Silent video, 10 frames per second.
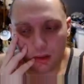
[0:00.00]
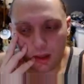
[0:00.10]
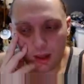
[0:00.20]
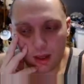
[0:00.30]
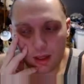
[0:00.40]

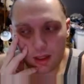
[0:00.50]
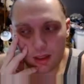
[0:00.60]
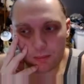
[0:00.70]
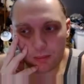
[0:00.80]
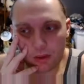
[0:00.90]
I
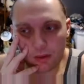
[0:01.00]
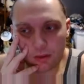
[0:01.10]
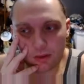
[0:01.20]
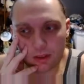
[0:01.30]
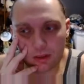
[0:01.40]

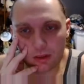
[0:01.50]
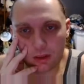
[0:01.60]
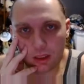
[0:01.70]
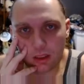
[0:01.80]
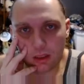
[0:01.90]

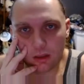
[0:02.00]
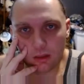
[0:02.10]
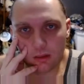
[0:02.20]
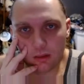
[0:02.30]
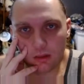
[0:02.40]
personally
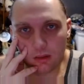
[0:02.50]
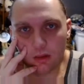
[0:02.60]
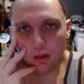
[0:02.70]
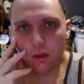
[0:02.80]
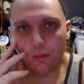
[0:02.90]

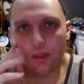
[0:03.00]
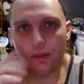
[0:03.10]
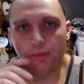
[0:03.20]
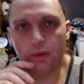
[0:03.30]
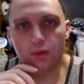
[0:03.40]
hope in the
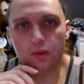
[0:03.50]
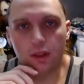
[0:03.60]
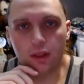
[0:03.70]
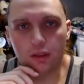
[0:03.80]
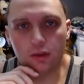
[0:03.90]
future that
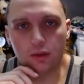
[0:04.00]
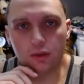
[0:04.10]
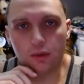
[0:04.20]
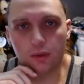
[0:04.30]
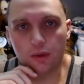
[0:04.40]
things will
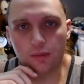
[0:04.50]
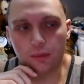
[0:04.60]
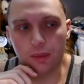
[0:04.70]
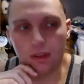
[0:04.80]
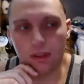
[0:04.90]
turn around for
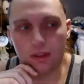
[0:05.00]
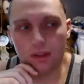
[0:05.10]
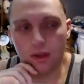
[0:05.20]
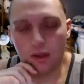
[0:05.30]
me, because